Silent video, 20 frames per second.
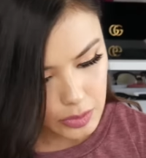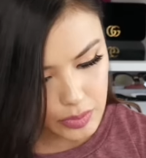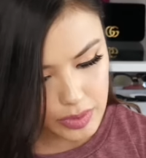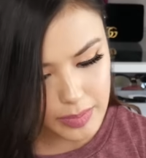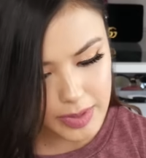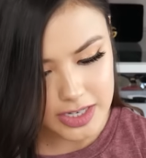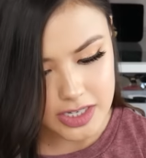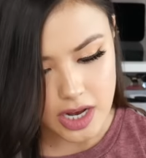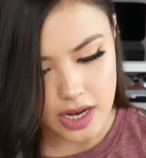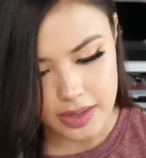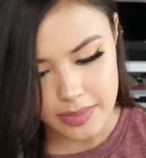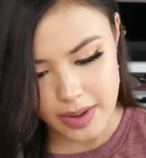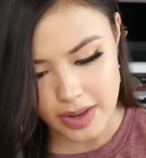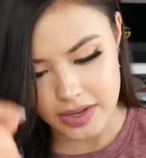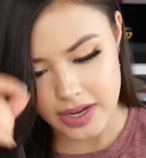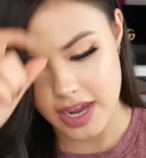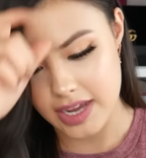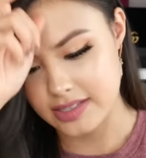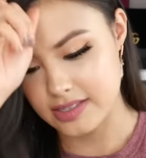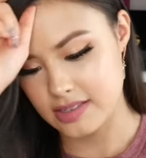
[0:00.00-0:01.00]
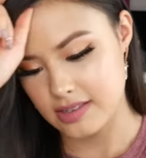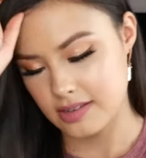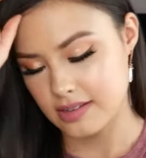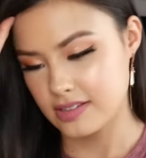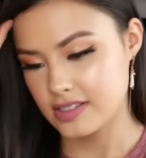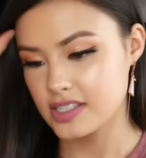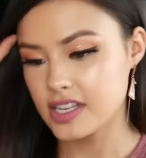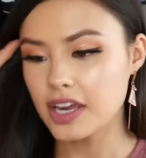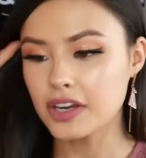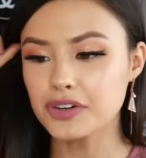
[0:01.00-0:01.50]
What am I talking about next?
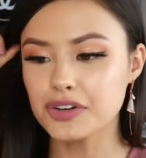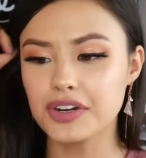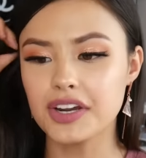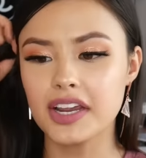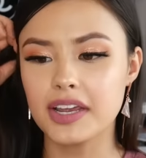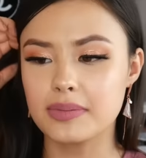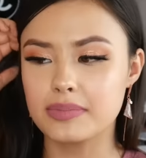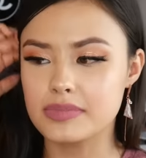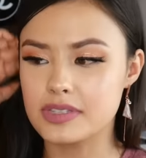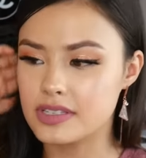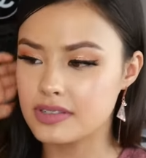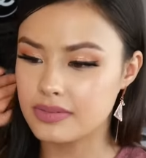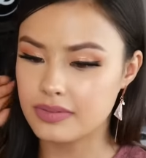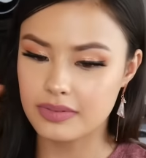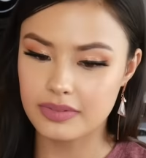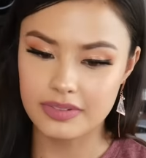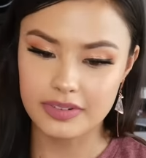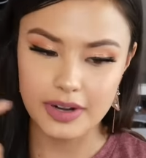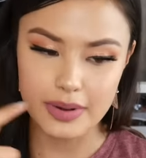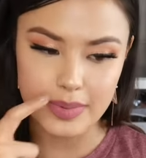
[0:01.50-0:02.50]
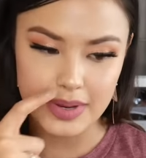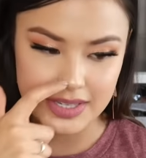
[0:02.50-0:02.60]
Sun creams. Where are